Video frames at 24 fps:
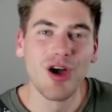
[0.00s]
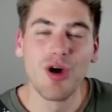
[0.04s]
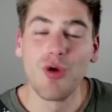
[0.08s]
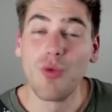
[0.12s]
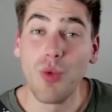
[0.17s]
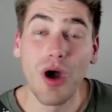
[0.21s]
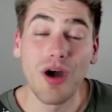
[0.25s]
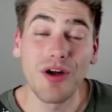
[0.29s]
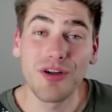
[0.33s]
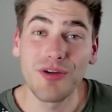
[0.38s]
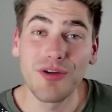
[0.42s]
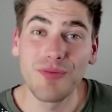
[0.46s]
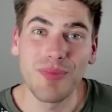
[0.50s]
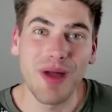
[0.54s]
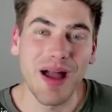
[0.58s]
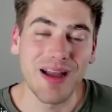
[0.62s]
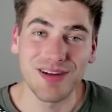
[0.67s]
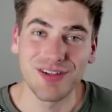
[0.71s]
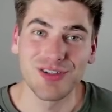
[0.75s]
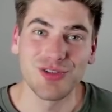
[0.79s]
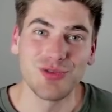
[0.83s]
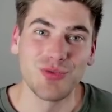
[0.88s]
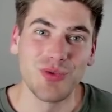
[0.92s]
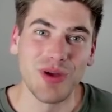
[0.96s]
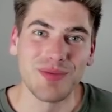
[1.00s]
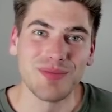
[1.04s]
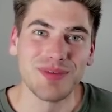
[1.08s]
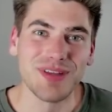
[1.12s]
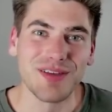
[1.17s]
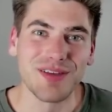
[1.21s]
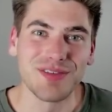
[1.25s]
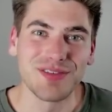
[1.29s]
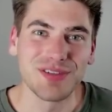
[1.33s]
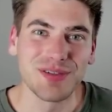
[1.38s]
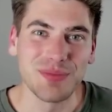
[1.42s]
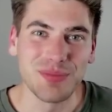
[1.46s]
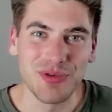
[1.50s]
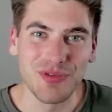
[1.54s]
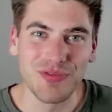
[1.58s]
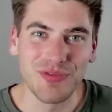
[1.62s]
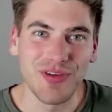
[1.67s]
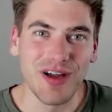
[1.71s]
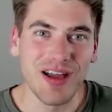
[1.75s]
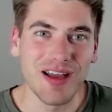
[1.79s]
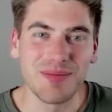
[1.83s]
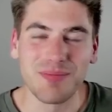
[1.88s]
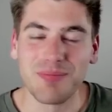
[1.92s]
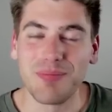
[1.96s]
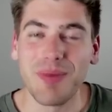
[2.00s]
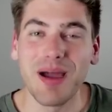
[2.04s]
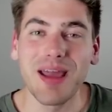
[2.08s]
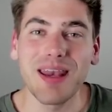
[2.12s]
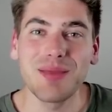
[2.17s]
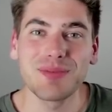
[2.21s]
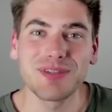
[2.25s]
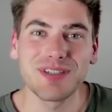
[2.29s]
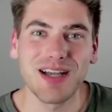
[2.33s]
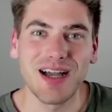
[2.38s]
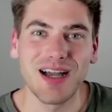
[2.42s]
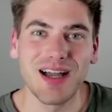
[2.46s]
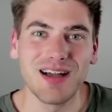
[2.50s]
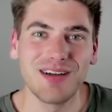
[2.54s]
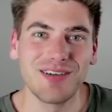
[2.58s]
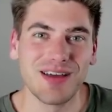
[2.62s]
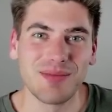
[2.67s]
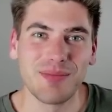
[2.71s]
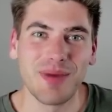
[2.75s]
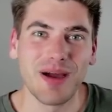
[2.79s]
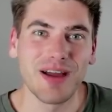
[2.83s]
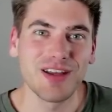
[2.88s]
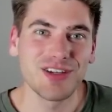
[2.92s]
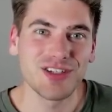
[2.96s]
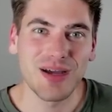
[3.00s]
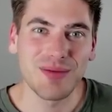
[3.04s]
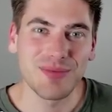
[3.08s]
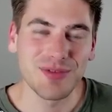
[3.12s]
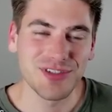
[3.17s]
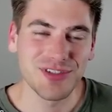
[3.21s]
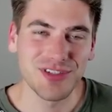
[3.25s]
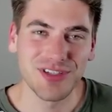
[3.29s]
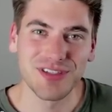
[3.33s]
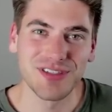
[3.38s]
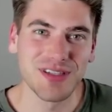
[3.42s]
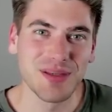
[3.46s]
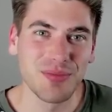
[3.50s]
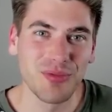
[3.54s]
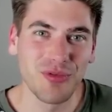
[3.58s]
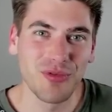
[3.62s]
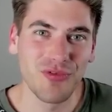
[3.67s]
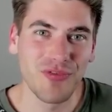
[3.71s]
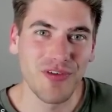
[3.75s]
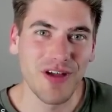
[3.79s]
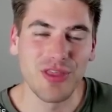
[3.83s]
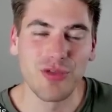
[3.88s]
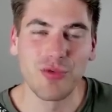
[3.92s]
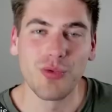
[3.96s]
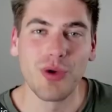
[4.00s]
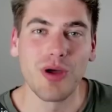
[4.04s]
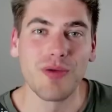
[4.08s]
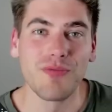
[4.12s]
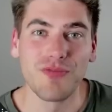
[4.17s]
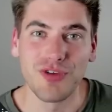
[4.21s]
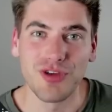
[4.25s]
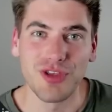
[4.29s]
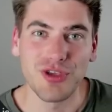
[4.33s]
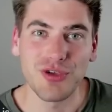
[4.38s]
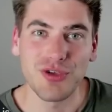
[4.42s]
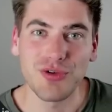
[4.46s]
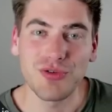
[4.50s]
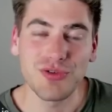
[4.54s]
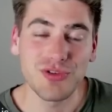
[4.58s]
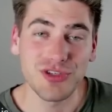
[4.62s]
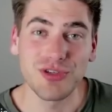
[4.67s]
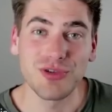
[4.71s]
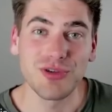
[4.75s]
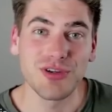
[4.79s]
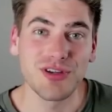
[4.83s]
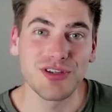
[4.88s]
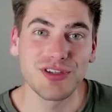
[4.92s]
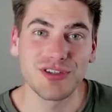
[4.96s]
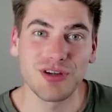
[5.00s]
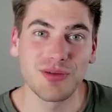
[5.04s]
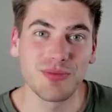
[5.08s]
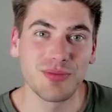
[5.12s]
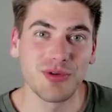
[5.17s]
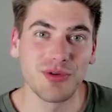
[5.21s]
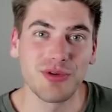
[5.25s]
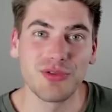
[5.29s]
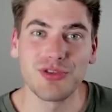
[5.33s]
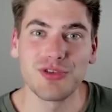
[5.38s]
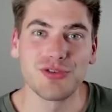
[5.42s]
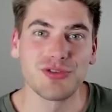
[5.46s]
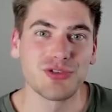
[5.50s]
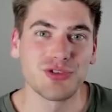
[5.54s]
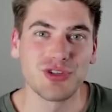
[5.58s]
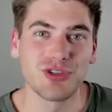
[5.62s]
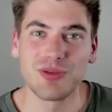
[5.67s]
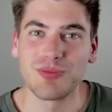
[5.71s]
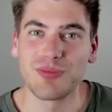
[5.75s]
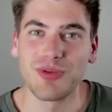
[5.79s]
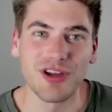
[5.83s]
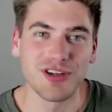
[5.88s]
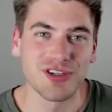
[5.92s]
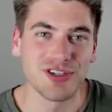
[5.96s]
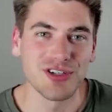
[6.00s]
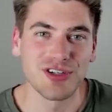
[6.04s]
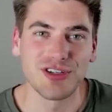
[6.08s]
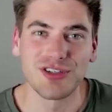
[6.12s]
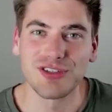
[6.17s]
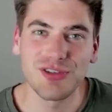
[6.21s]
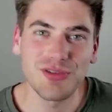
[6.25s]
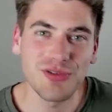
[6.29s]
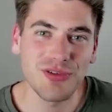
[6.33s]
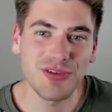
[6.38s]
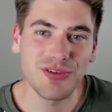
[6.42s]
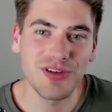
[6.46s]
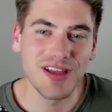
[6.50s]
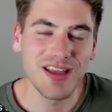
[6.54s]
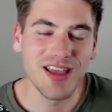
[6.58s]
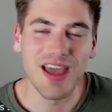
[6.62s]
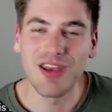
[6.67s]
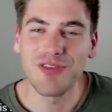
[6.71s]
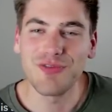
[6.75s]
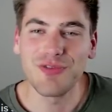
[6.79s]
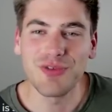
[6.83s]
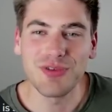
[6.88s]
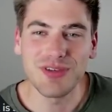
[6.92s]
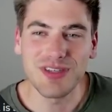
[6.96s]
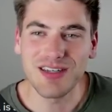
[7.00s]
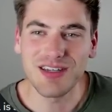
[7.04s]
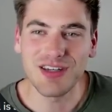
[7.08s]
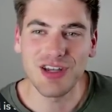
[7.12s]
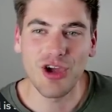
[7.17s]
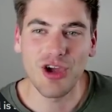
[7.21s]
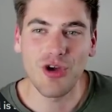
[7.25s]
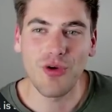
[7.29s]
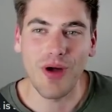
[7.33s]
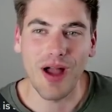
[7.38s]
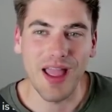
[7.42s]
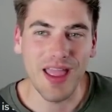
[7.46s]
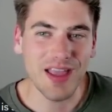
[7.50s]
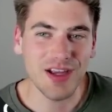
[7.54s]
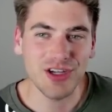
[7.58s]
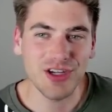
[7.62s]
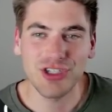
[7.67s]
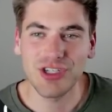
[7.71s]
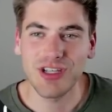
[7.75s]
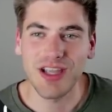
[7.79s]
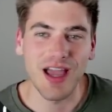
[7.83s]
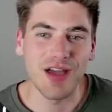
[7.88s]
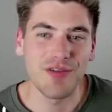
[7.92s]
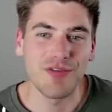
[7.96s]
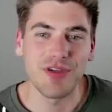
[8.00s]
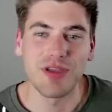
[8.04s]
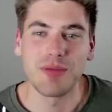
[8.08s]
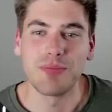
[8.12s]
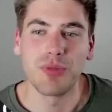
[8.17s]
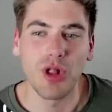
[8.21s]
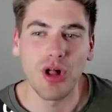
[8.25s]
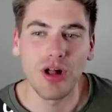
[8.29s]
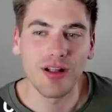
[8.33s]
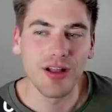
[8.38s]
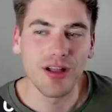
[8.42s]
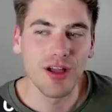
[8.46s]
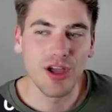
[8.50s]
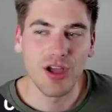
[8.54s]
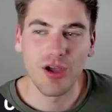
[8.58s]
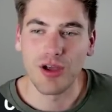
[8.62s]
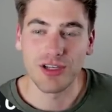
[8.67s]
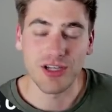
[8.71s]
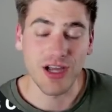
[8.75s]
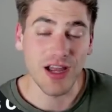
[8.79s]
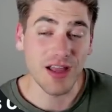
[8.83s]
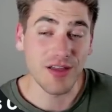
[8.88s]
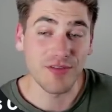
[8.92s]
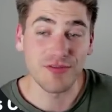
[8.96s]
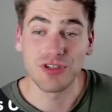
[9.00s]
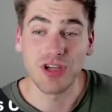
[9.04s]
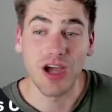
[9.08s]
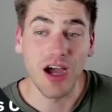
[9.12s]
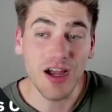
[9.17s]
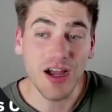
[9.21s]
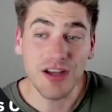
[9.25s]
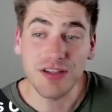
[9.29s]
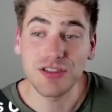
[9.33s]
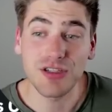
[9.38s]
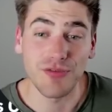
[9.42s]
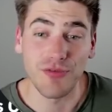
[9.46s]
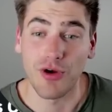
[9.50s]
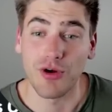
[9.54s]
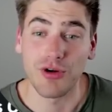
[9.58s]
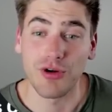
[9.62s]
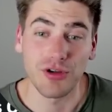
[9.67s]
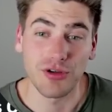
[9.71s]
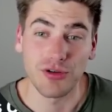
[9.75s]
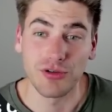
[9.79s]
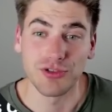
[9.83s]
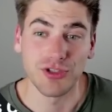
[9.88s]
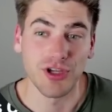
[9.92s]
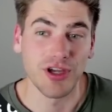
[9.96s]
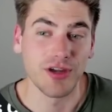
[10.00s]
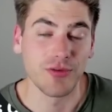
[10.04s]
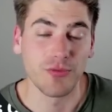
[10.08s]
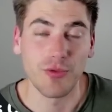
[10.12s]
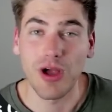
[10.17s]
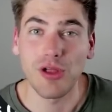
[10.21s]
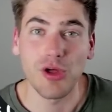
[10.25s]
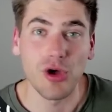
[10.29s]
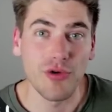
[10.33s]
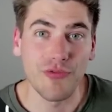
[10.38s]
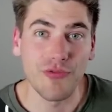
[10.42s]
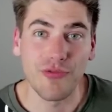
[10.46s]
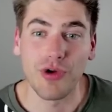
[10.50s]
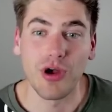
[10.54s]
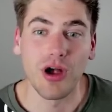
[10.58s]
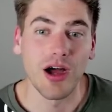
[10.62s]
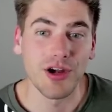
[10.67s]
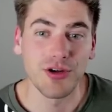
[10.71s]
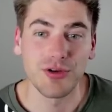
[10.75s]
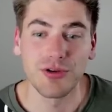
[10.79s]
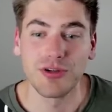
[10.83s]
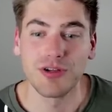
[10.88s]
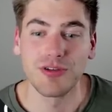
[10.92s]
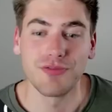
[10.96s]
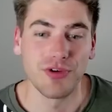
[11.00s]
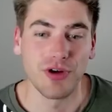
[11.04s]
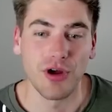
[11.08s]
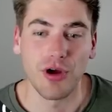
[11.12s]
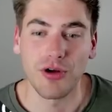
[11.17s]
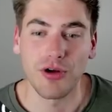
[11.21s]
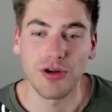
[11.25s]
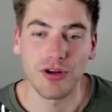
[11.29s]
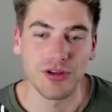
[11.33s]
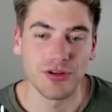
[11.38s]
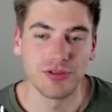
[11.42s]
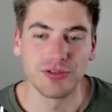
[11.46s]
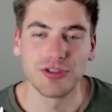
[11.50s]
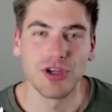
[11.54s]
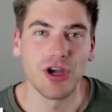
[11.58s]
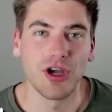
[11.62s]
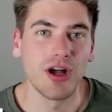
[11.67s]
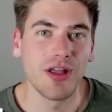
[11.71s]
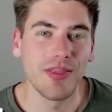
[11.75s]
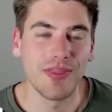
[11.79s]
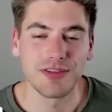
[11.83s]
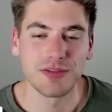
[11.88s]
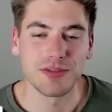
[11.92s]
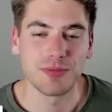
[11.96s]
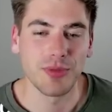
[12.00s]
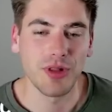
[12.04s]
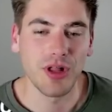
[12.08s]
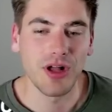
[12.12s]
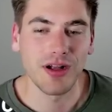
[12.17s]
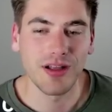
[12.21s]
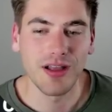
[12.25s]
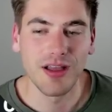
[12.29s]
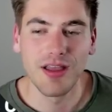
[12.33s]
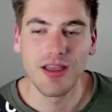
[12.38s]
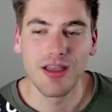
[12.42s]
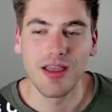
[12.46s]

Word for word: Welcome back to Web Dev Simplified. My name is Kyle and my job is to simplify the web for you so you can start building your dream project sooner. And if you didn't know, I actually have a blog which I have tons of articles on, well over 100 different articles on this blog.